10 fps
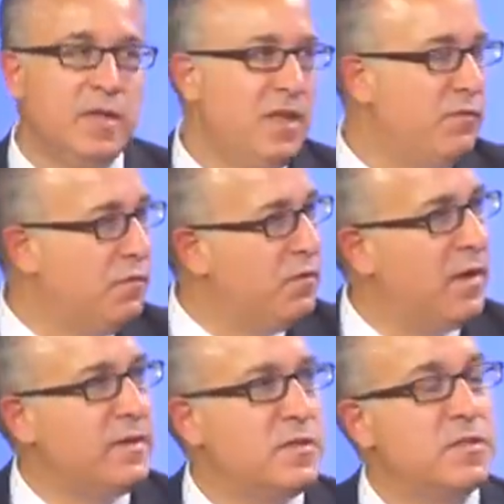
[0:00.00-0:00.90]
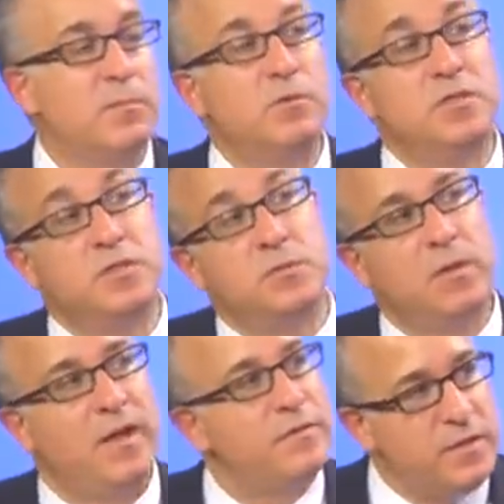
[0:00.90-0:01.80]
If you feel like there's some
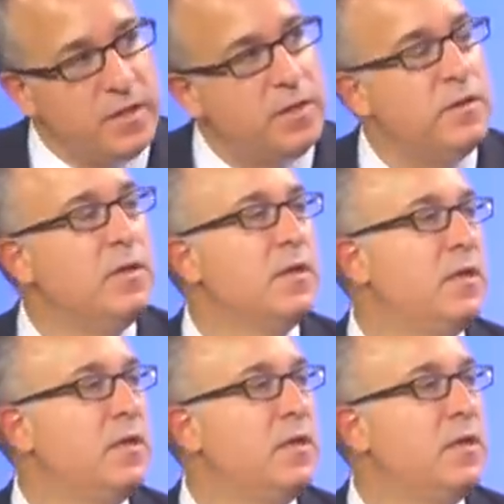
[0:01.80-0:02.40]
residual left in,